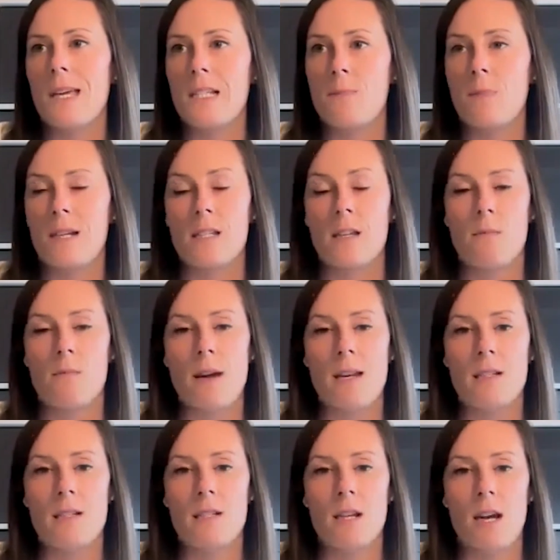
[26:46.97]
it's basically
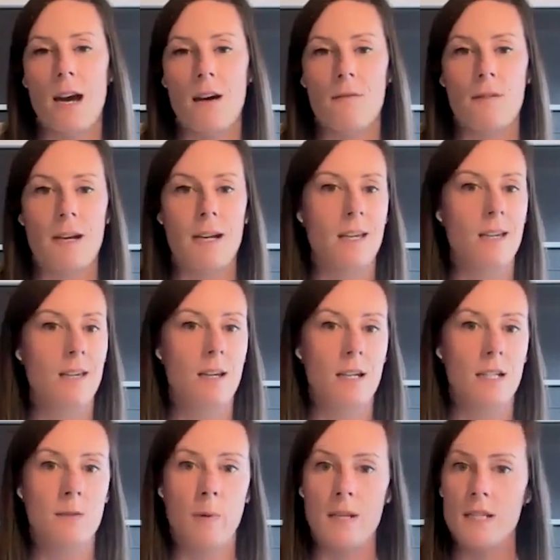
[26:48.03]
meant to have like
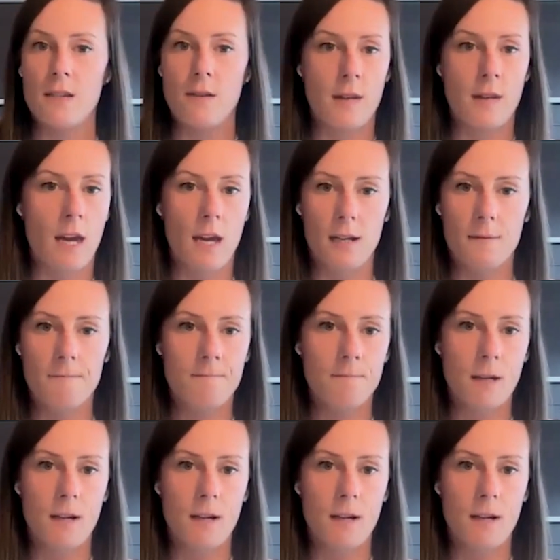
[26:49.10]
expensive kit in.